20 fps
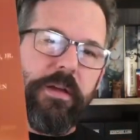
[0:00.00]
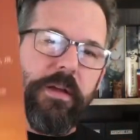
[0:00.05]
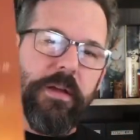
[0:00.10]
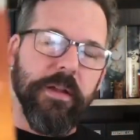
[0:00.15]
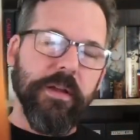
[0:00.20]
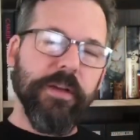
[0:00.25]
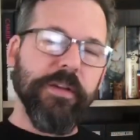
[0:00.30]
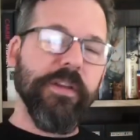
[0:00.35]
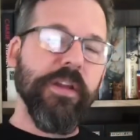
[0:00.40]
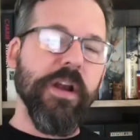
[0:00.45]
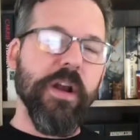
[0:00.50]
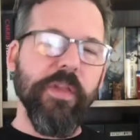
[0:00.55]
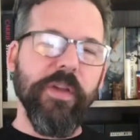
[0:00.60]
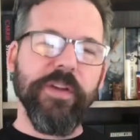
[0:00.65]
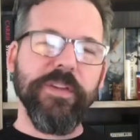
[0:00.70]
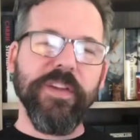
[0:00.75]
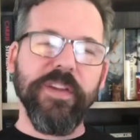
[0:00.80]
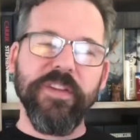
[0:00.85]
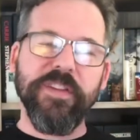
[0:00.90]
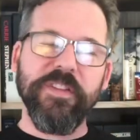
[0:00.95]
There's, you know,
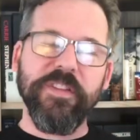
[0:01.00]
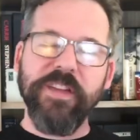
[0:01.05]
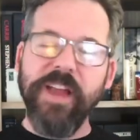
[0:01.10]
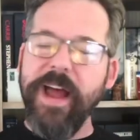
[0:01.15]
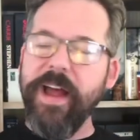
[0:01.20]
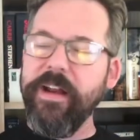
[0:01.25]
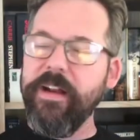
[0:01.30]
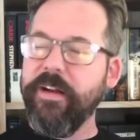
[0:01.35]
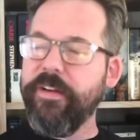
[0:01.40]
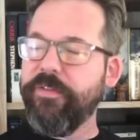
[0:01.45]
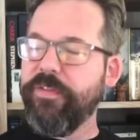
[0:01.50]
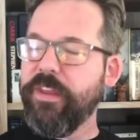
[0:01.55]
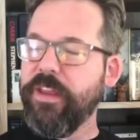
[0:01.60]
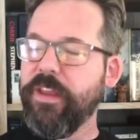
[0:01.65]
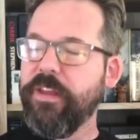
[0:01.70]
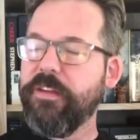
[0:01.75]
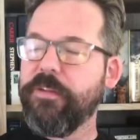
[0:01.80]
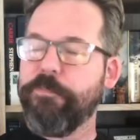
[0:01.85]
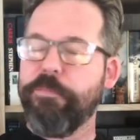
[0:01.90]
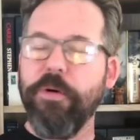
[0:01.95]
there's a set of
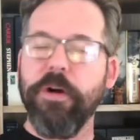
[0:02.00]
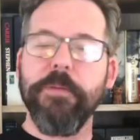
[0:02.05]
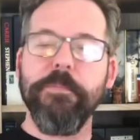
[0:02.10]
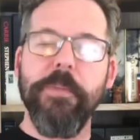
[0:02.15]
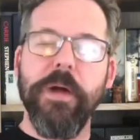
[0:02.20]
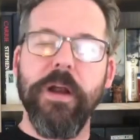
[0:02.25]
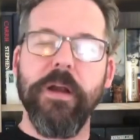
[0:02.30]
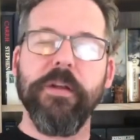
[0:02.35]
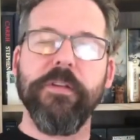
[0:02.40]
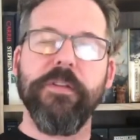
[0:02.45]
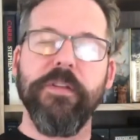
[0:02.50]
these bookmarks.